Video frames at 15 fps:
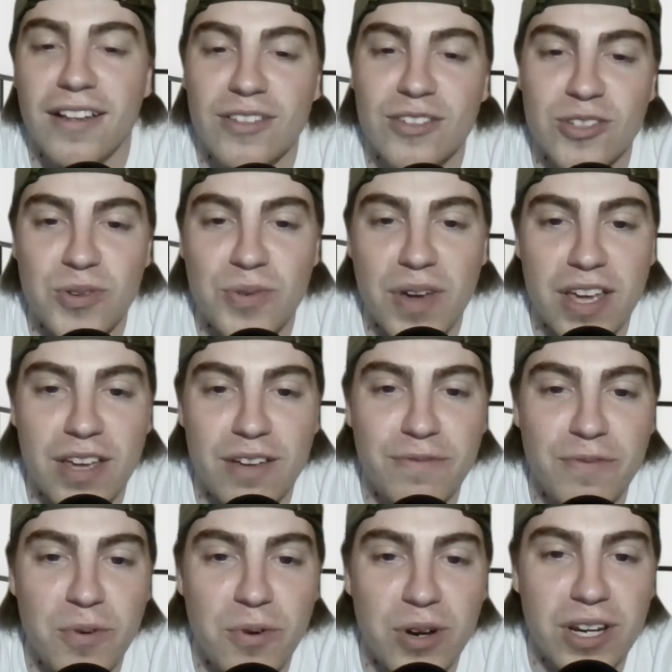to a
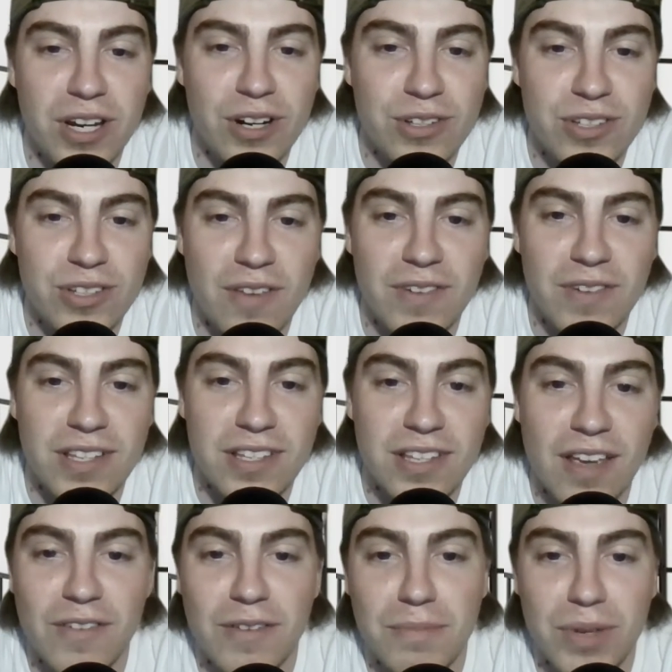4-year,
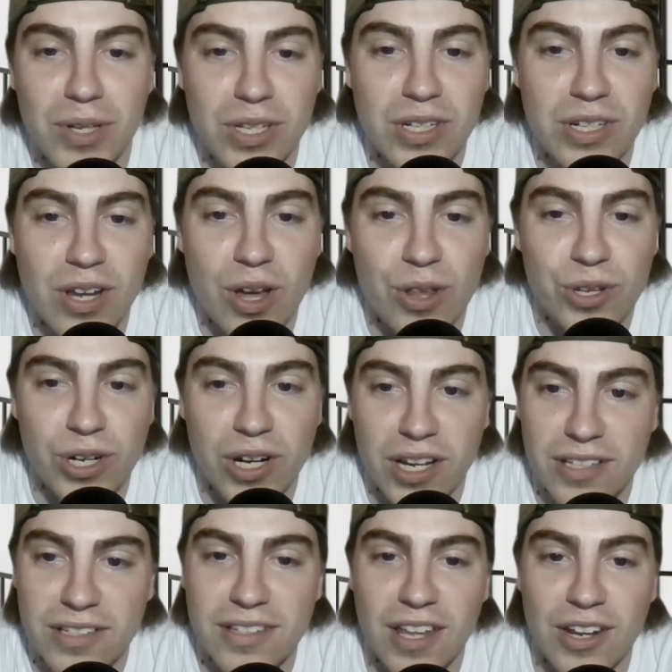$77 million
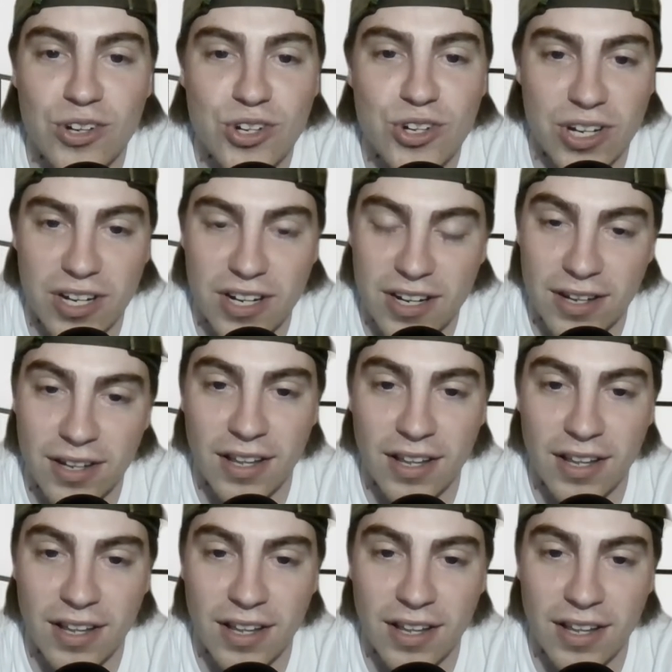extension.